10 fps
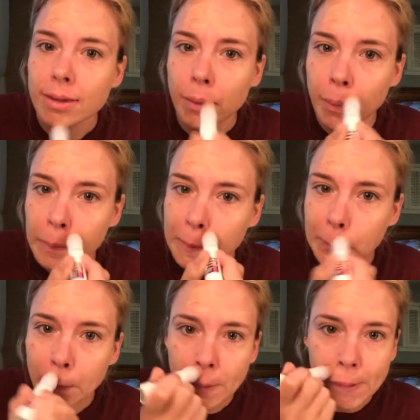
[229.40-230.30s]
So I
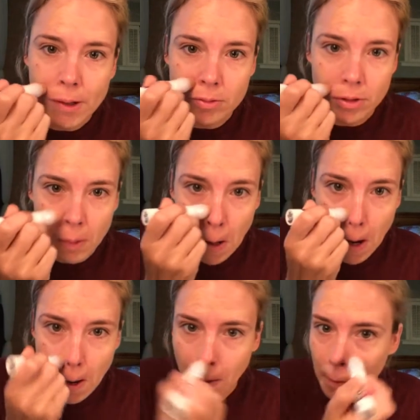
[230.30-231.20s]
just try to cover
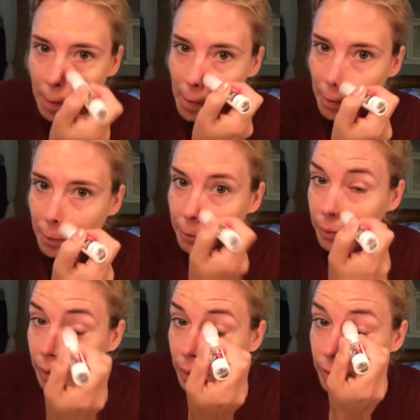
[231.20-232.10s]

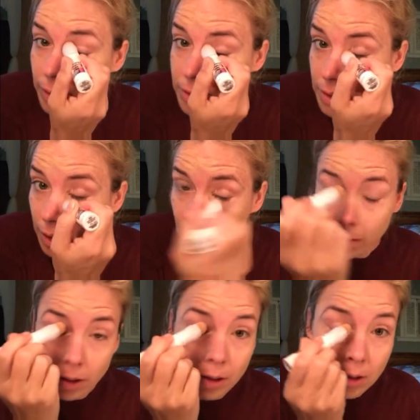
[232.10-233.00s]
the areas that
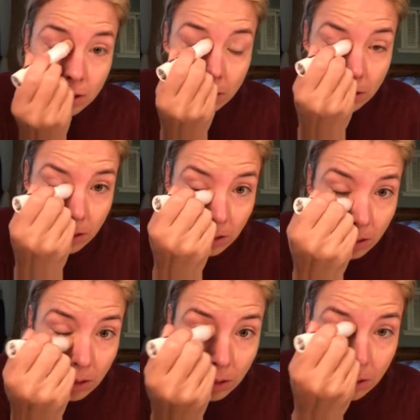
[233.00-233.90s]
are
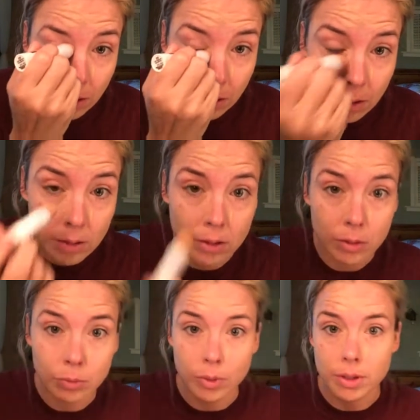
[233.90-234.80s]

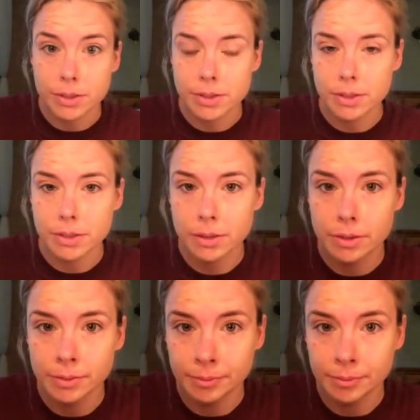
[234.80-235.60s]
the worst.